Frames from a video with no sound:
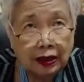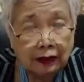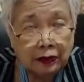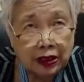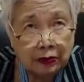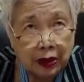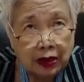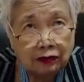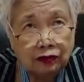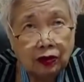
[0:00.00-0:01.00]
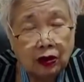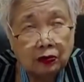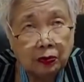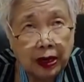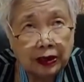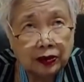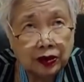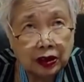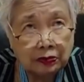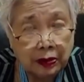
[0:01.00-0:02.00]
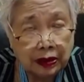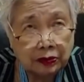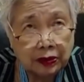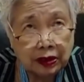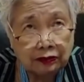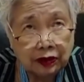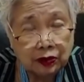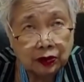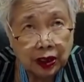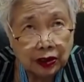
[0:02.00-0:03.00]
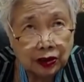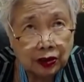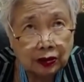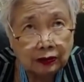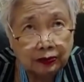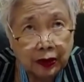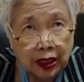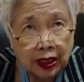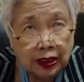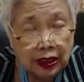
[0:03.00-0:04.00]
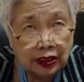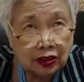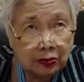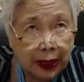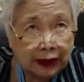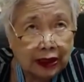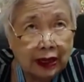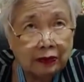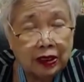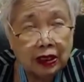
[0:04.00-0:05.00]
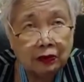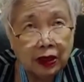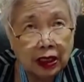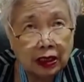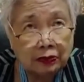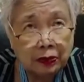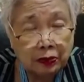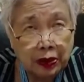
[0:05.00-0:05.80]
At kami naman, for our part sa Department of Education, ini-inspect namin ang